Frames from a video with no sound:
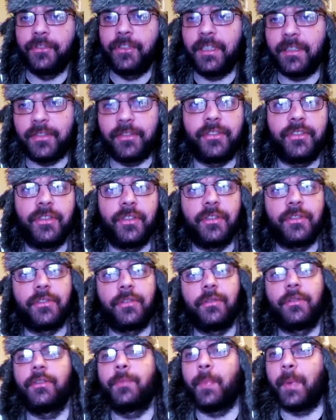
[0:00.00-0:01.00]
citizens
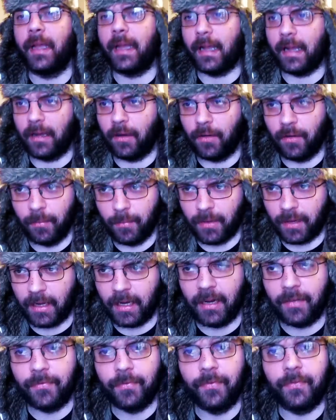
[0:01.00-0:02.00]
who speak out on
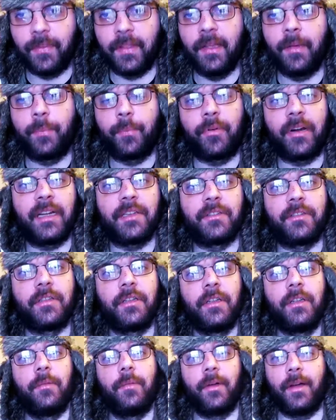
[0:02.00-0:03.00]
behalf of the
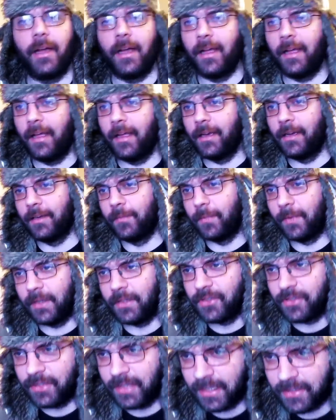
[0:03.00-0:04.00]
oppressed by any
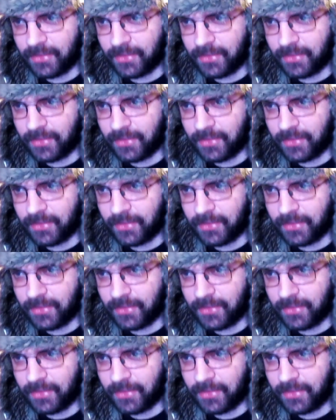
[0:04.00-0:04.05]
means